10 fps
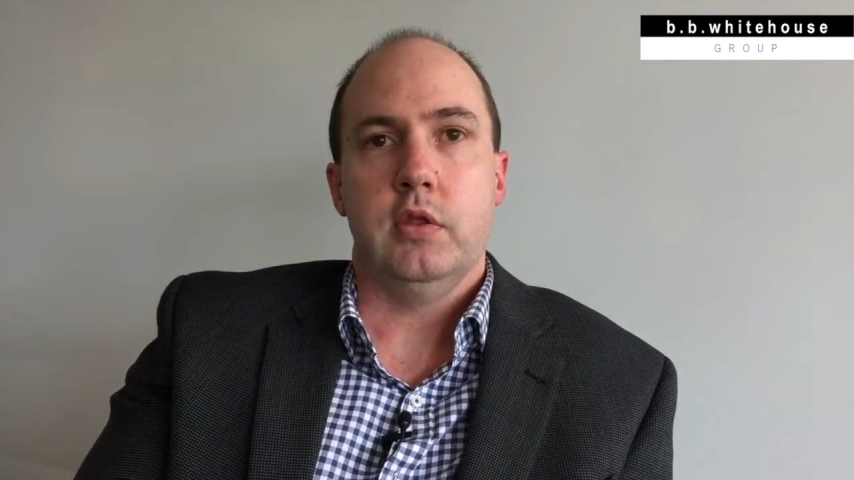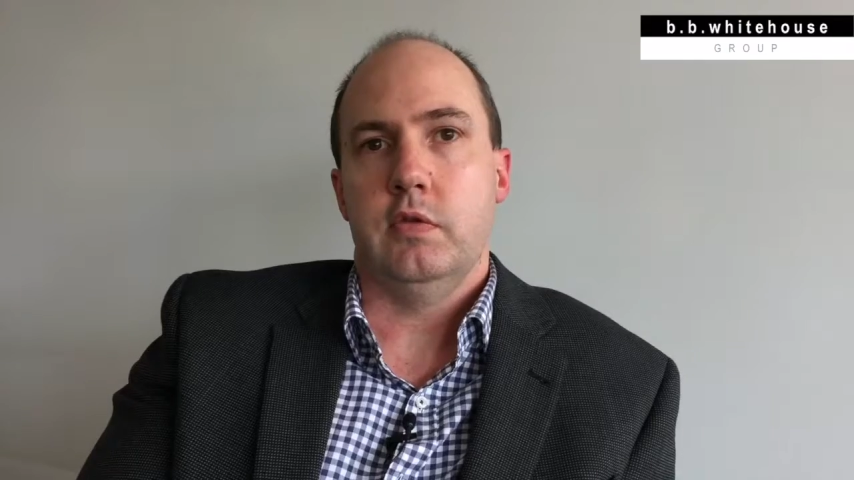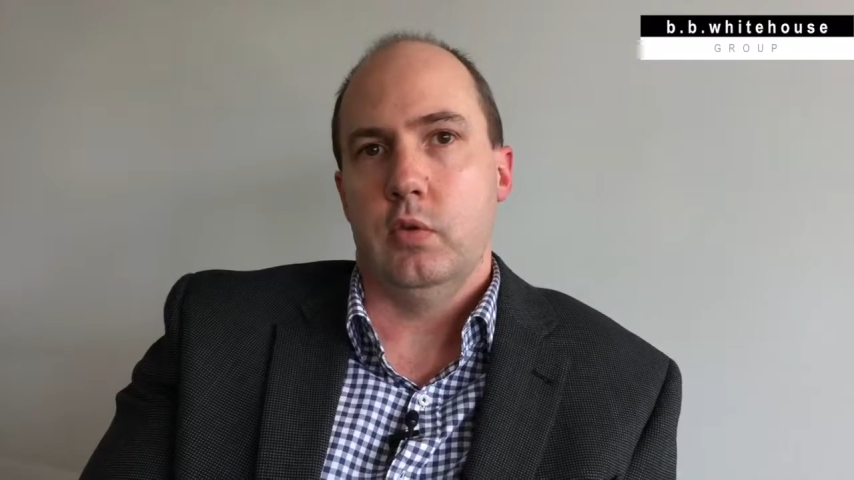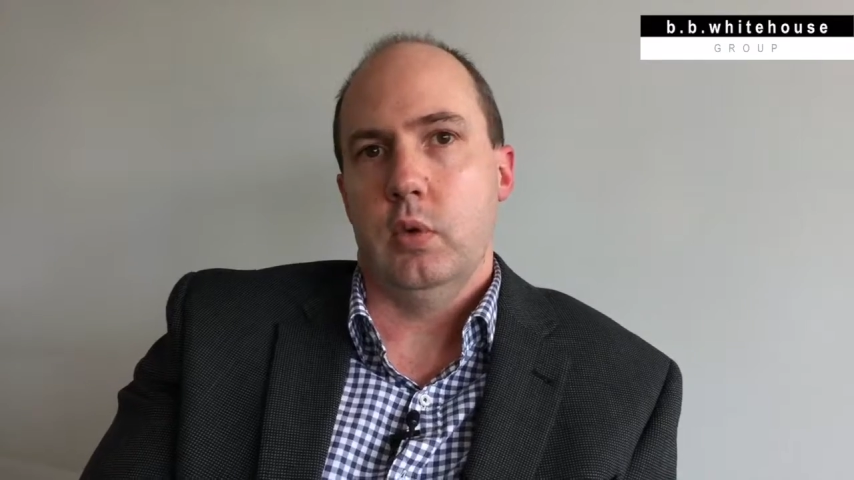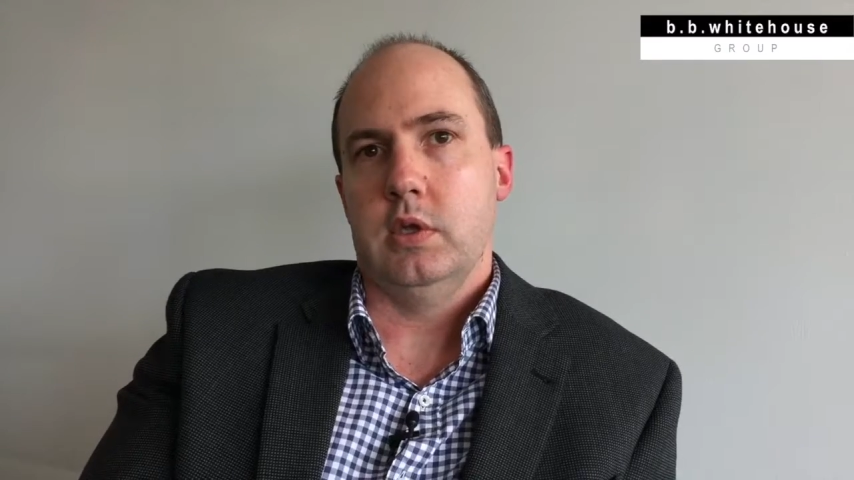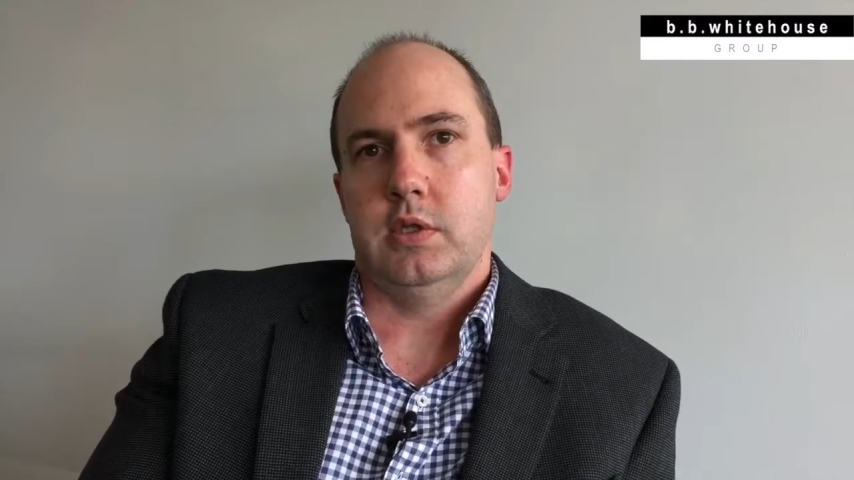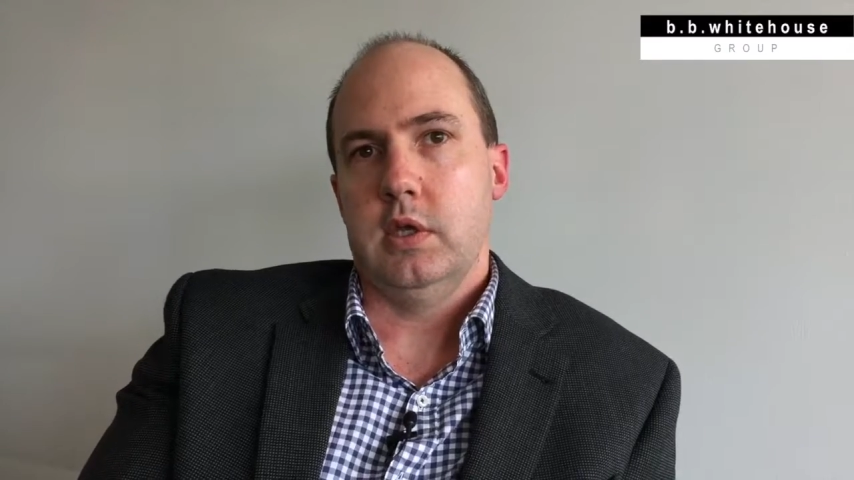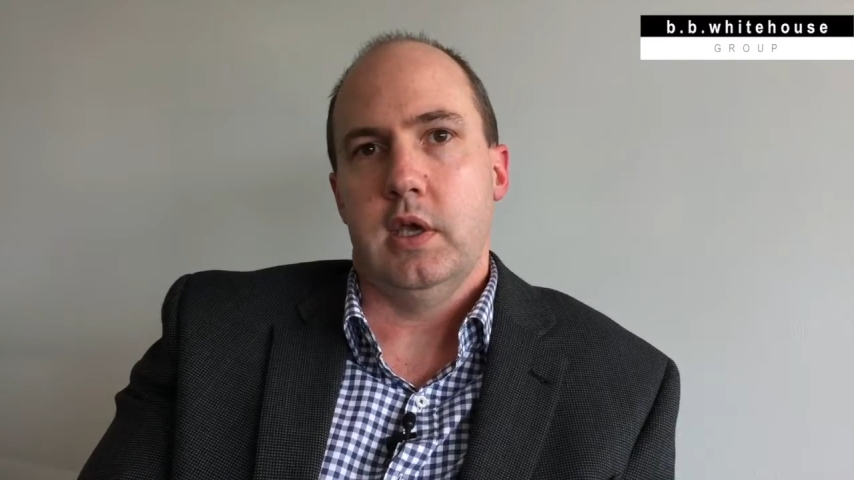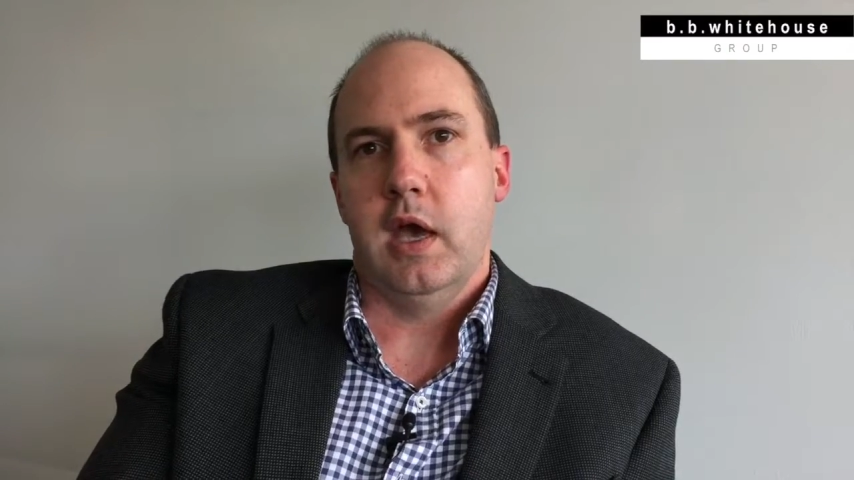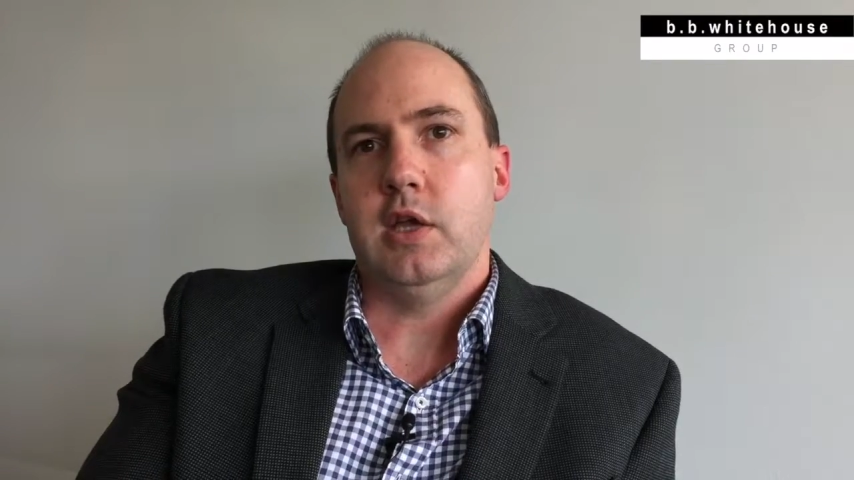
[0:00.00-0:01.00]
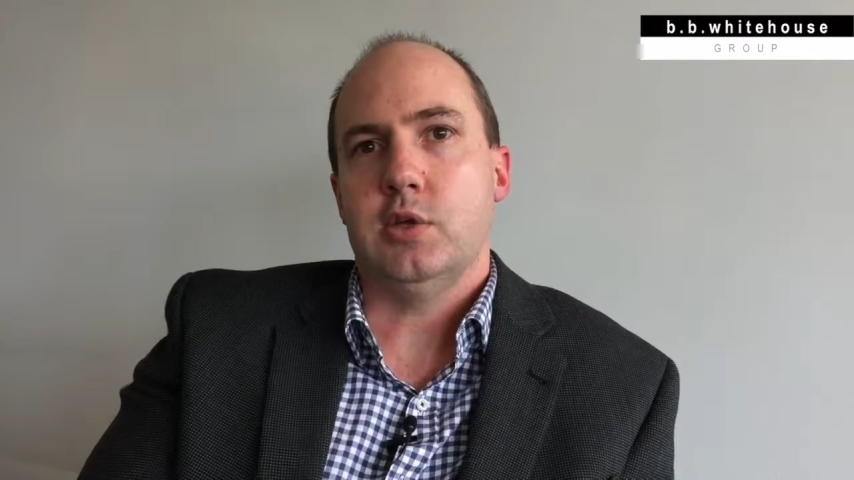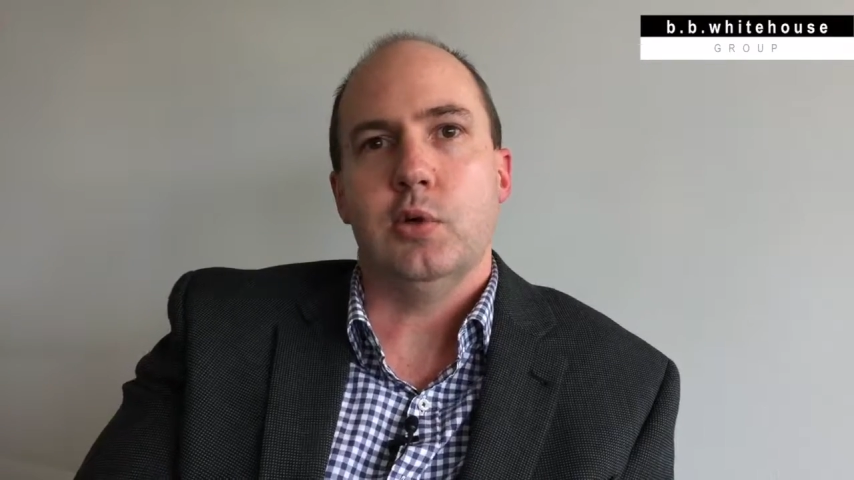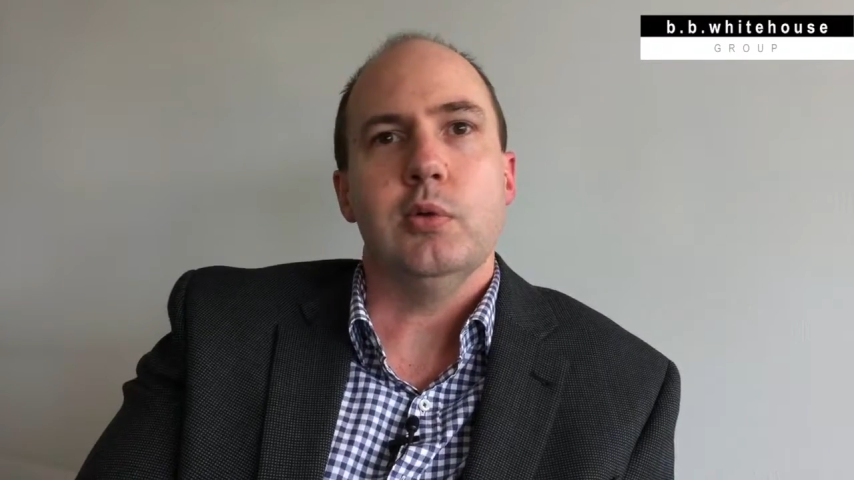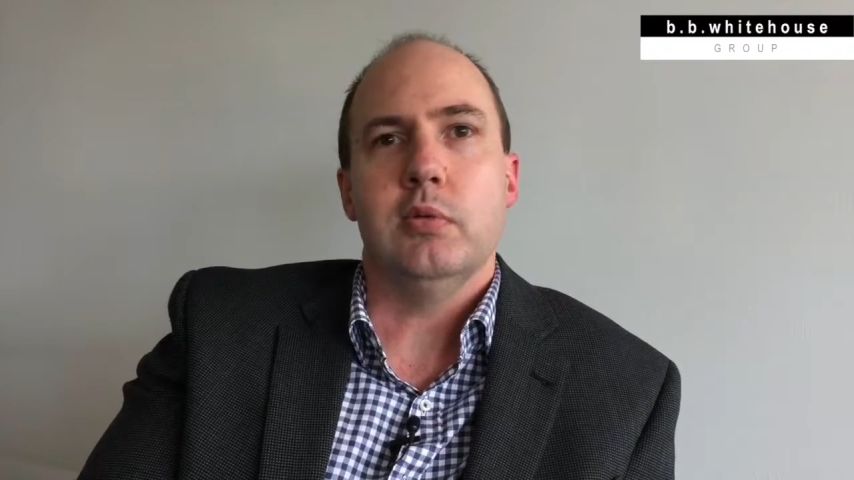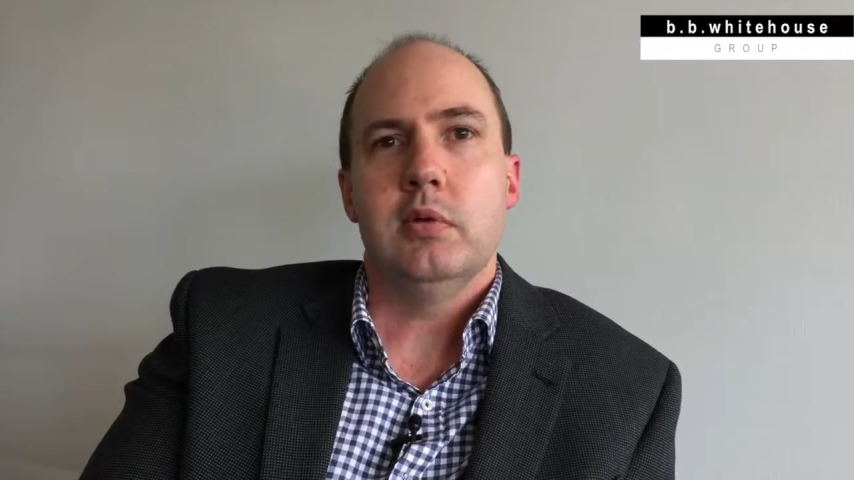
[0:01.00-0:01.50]
there's always the
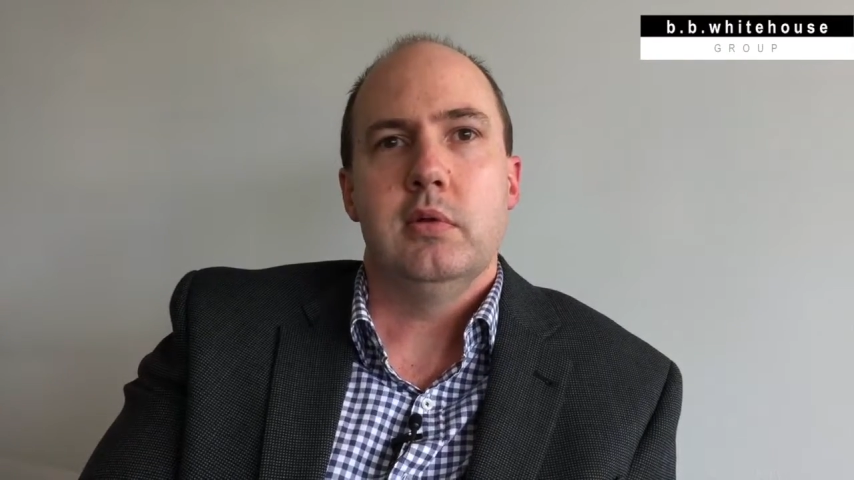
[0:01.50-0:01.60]
occasional